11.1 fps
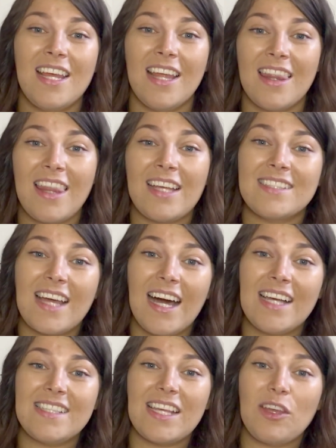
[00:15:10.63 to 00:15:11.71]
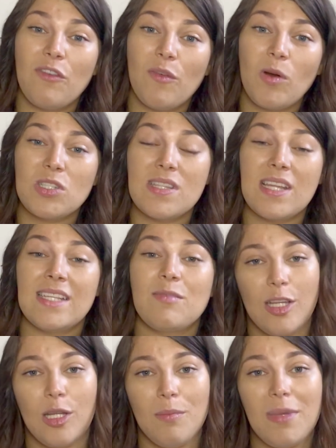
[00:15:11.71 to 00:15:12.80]
Thanks guys, thank you for watching this.
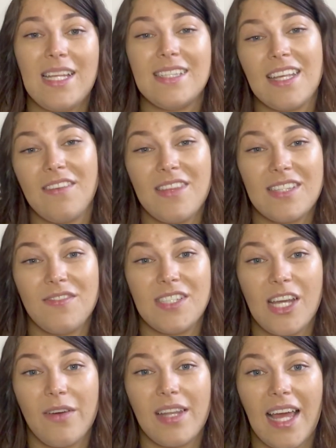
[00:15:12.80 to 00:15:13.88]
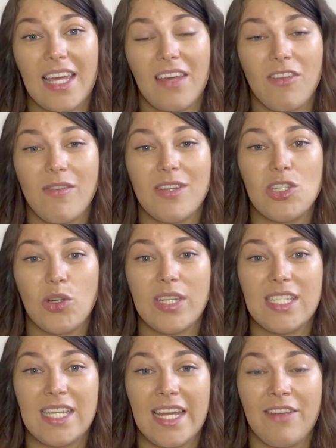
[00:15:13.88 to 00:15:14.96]
Please give this video a like if you
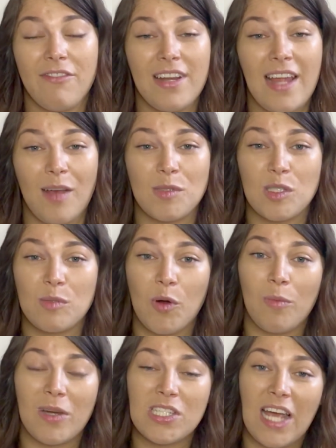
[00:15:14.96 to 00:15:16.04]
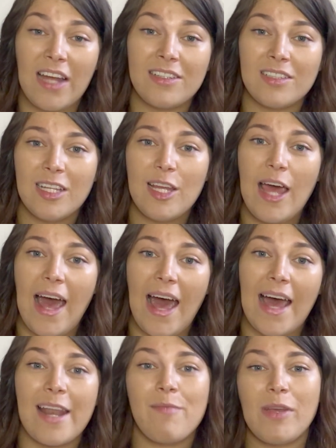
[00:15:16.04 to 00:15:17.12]
enjoyed it, it really helps to support my channel,
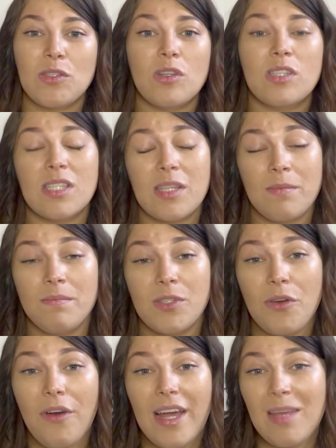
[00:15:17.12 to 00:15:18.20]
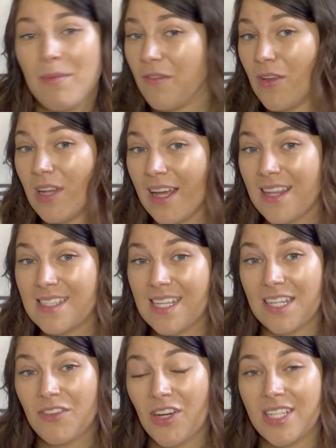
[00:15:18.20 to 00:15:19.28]
and make sure you subscribe if you like this kind
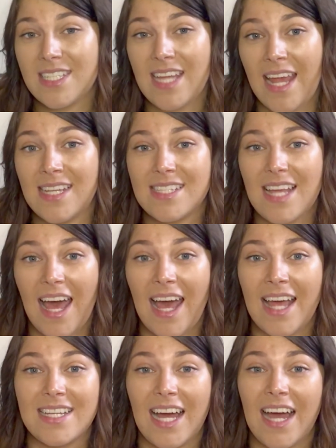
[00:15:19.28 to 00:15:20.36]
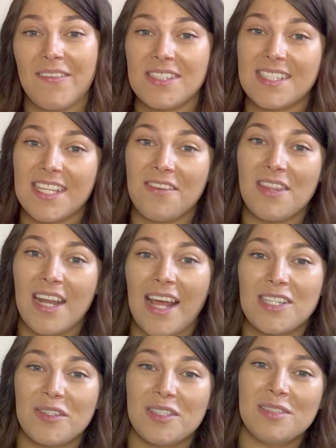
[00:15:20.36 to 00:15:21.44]
of content, and I will see you in the
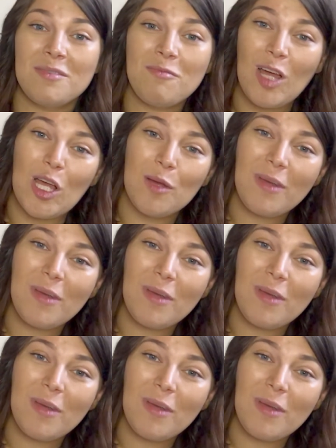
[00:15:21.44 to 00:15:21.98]
next one. Bye